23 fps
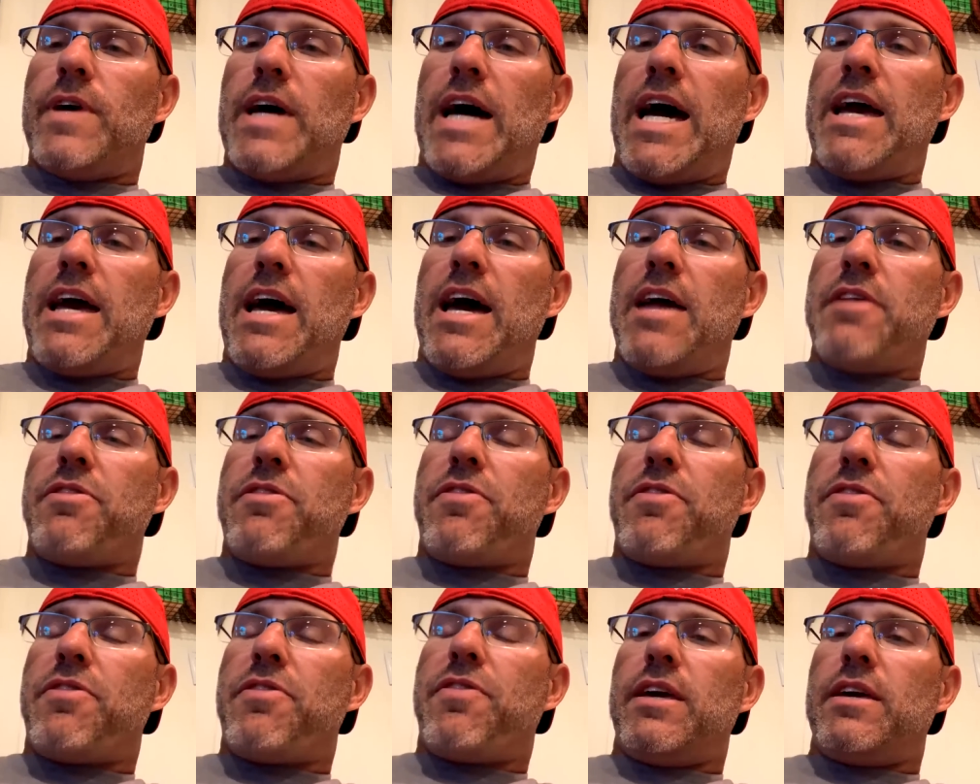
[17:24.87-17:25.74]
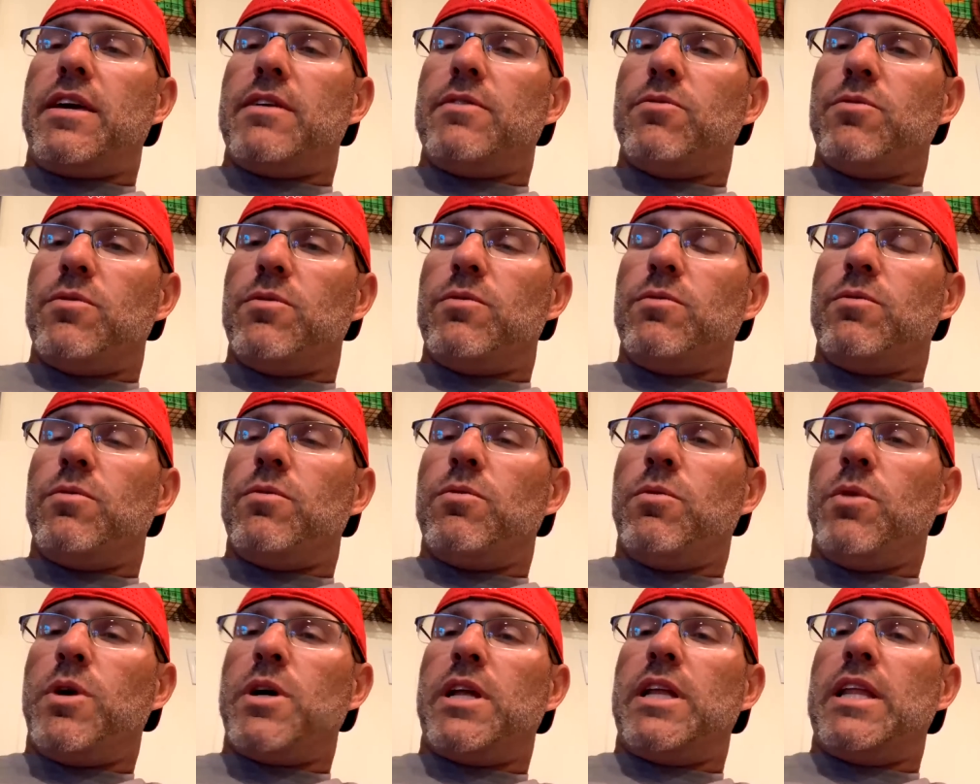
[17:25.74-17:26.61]
I think
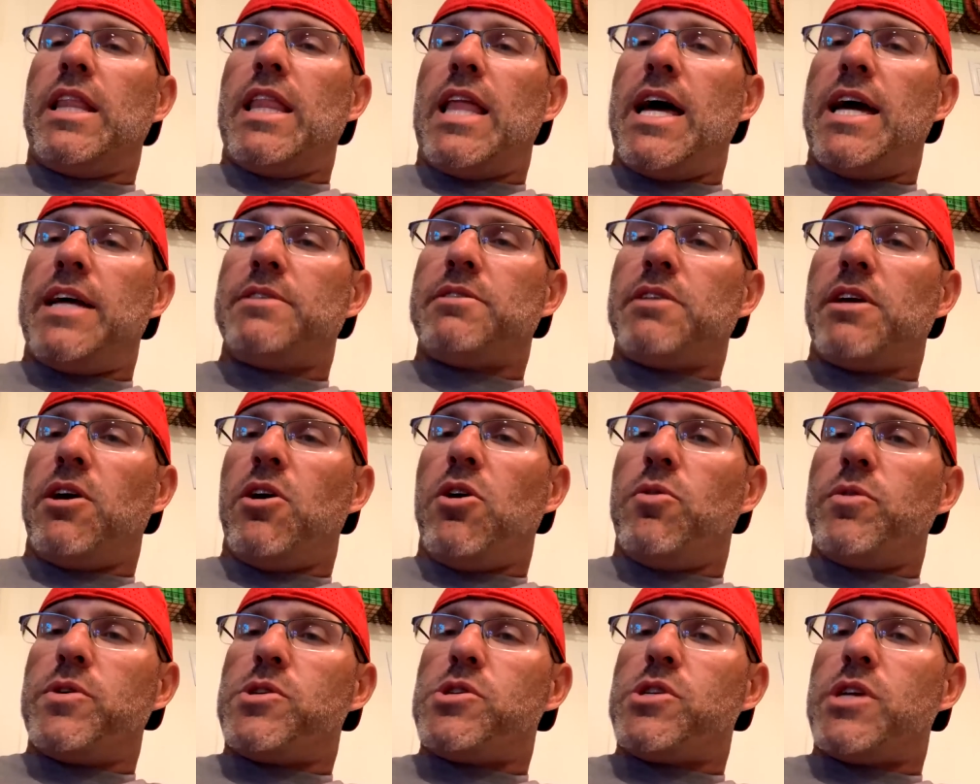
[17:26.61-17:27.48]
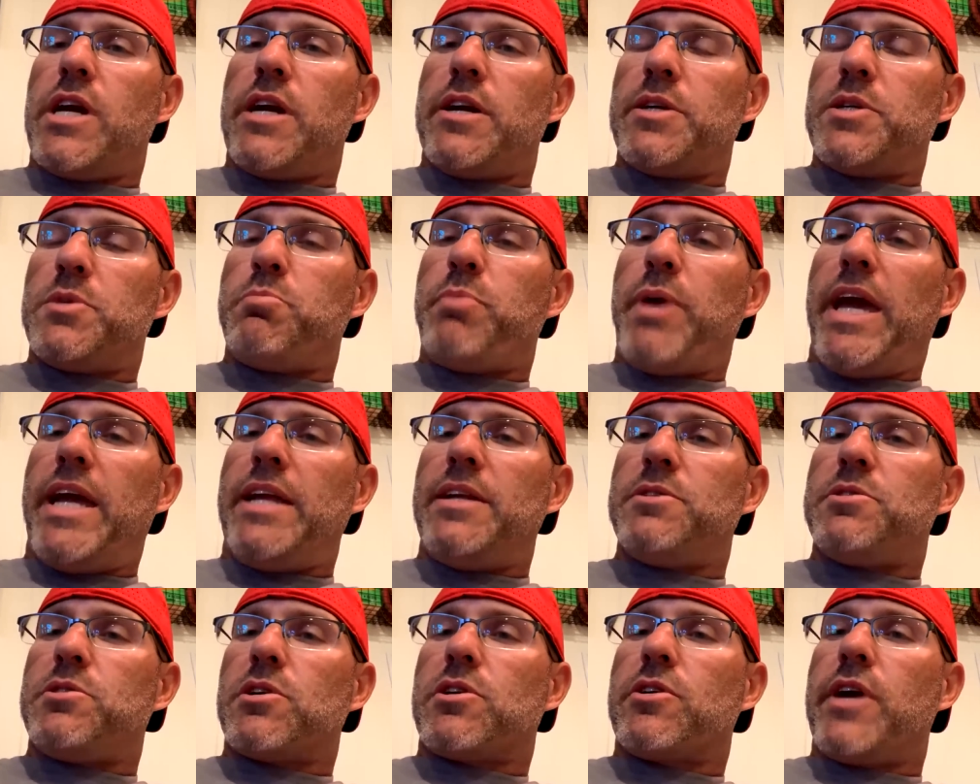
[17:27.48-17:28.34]
one of the lines I always share is
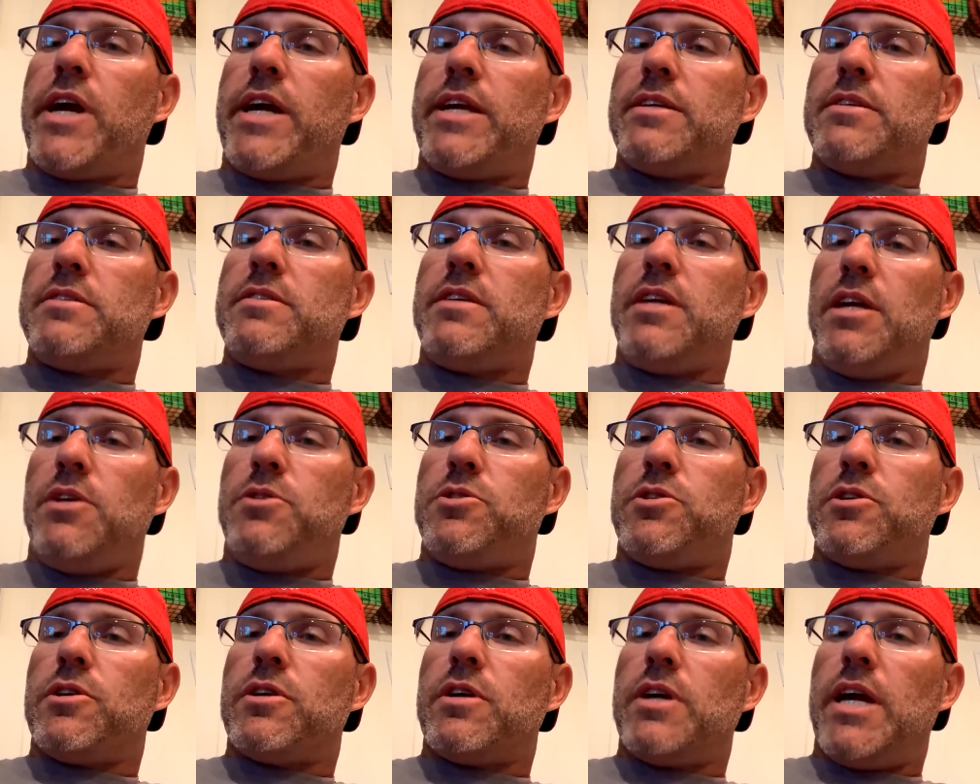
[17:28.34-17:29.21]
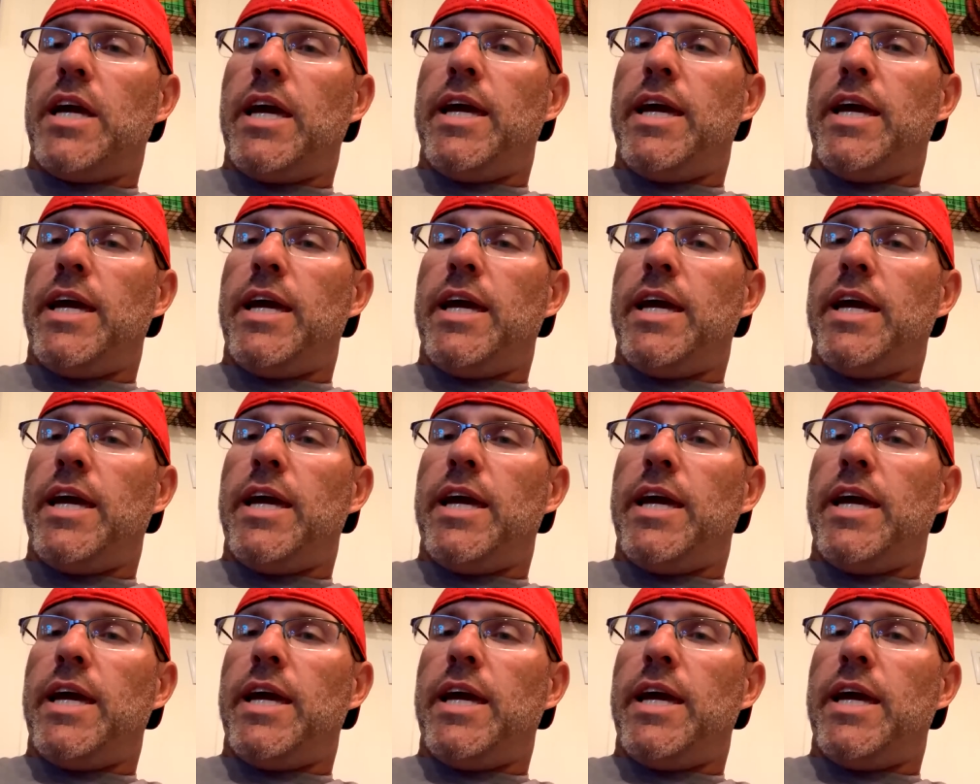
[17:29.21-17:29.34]
pain is the greatest teacher.